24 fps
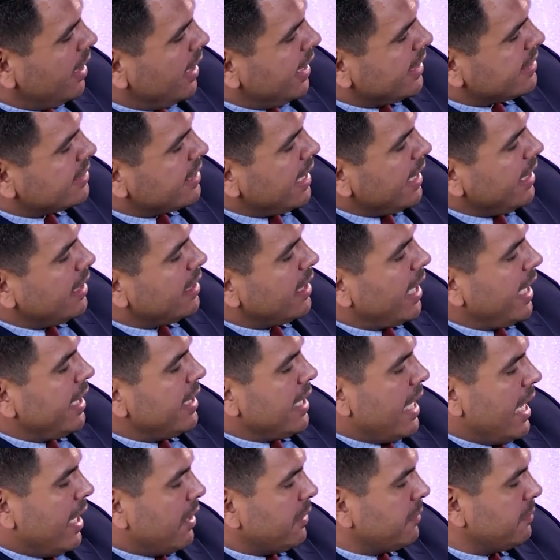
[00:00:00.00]
It's getting late
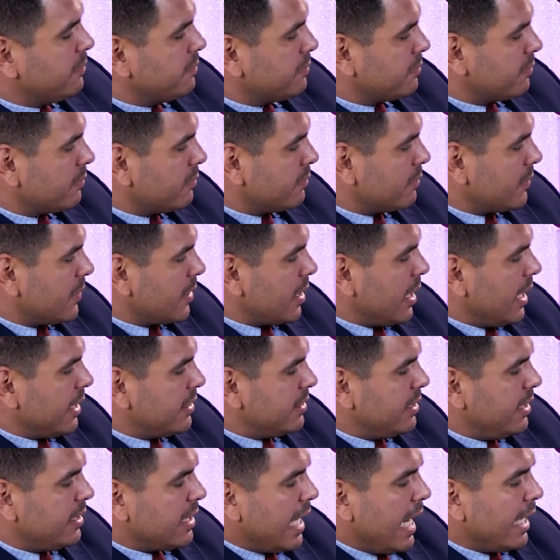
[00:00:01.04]
now. I
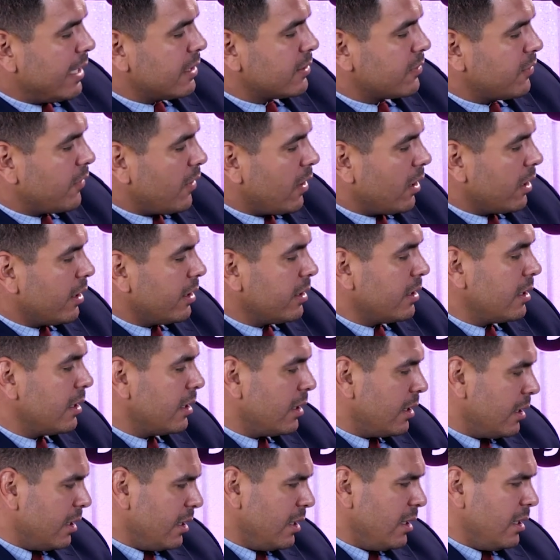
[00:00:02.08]
see night is falling.
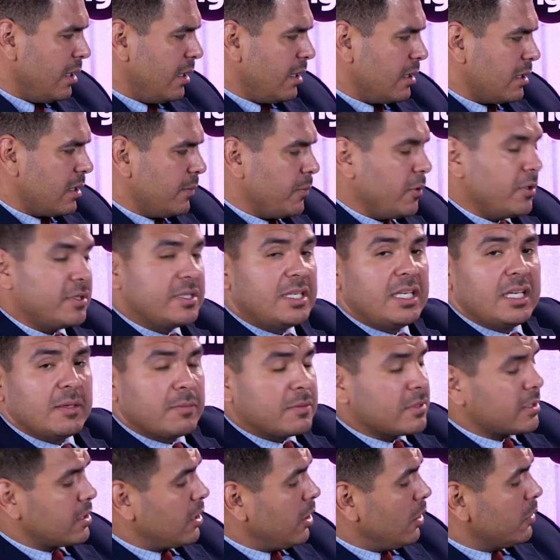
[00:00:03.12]
The museum
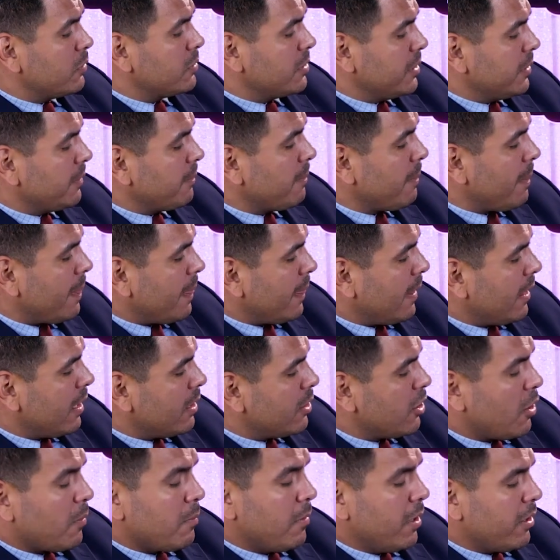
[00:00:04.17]
is closing.
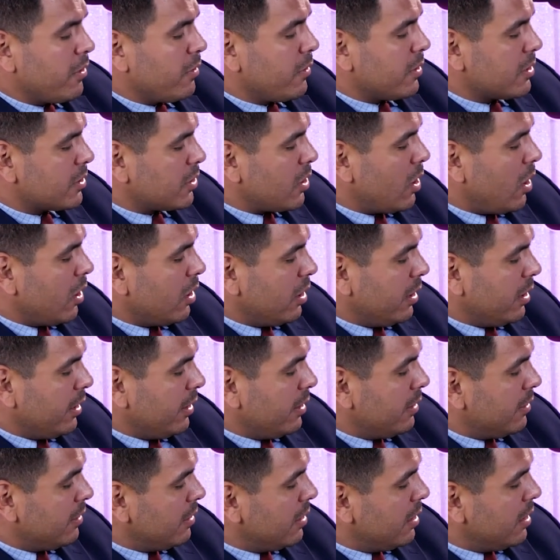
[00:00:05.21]
Your mother is
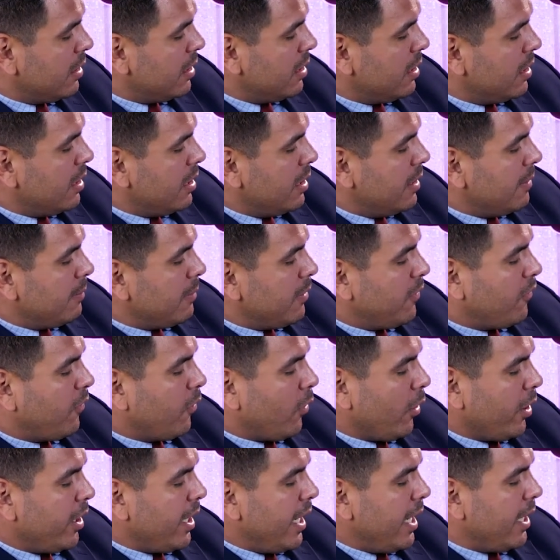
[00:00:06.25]
calling.
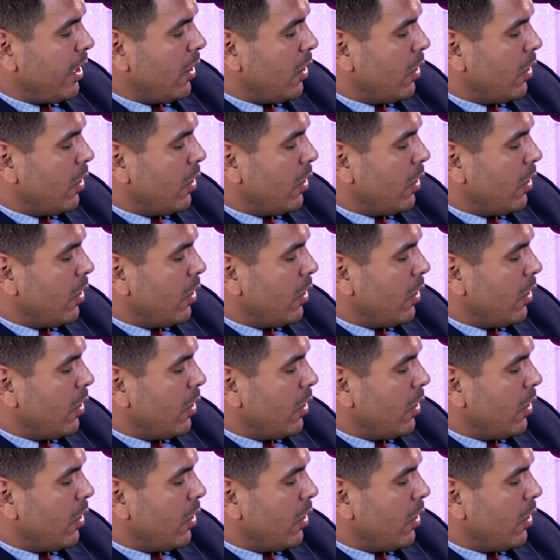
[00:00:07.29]
Before you head